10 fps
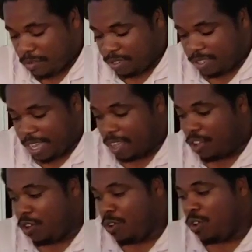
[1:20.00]
What's that?
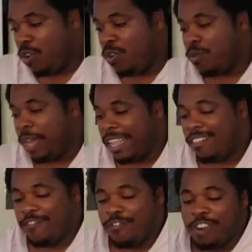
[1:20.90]
Oh, we
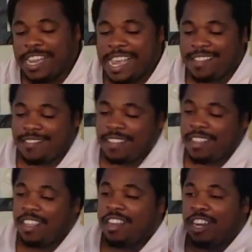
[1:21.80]
got the 4X
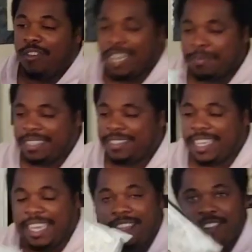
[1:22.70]
No Limit
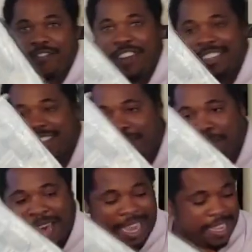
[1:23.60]
tee, fresh in the
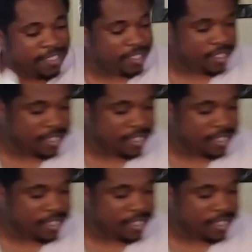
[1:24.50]
package.